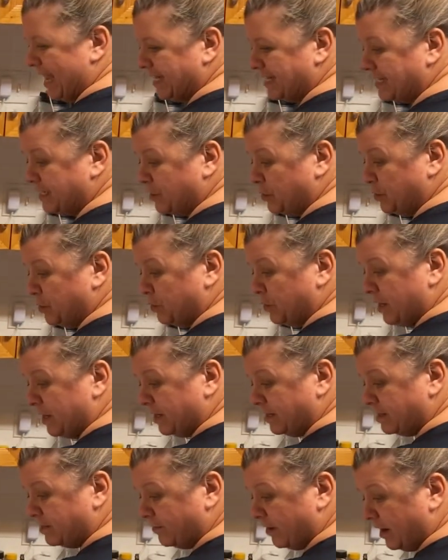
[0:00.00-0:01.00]
to
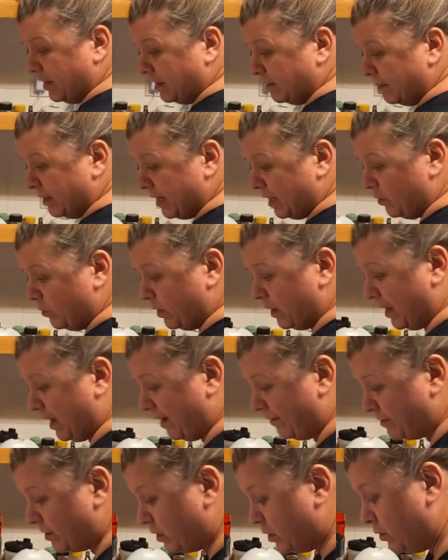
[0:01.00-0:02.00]
divide them, I didn't want to
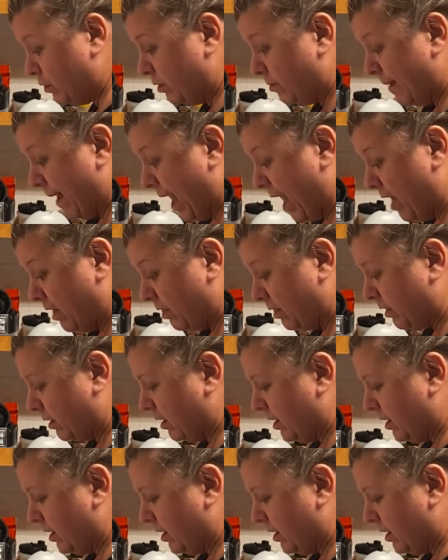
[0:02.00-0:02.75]
have to do the math.